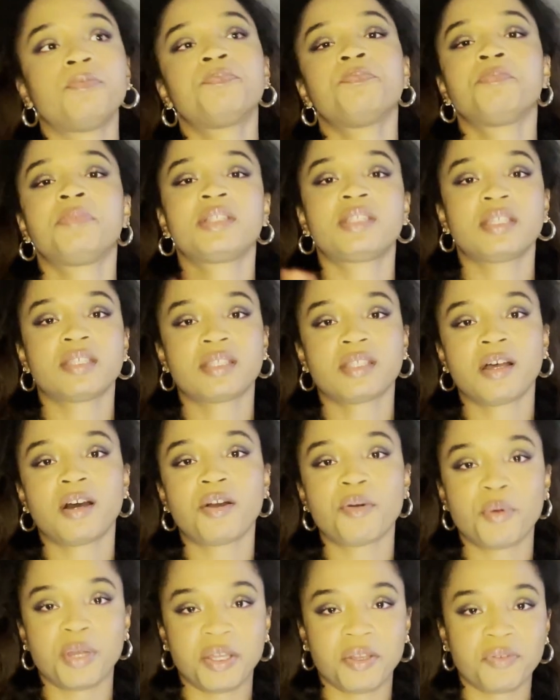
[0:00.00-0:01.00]
but to
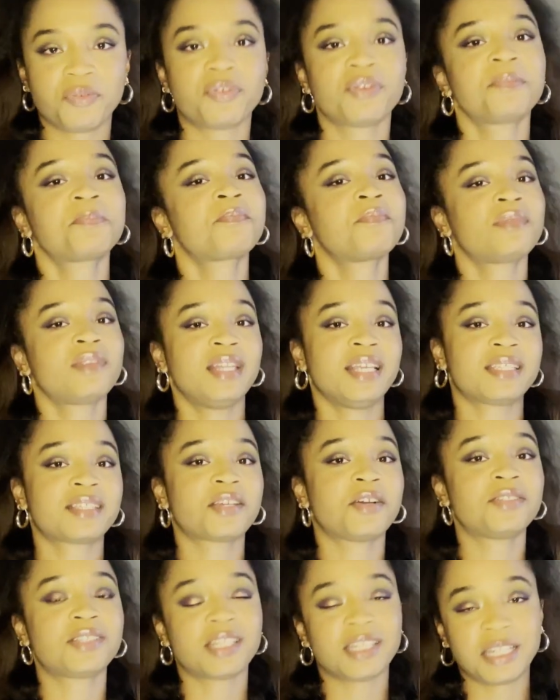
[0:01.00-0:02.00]
start with, let's
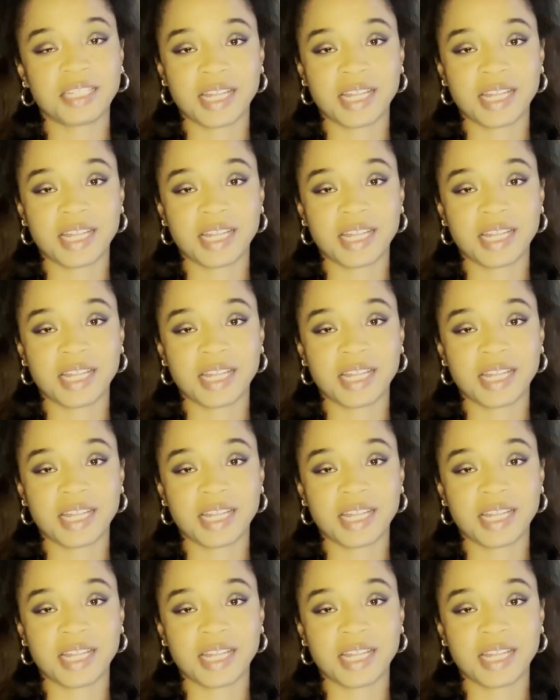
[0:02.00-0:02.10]
go to the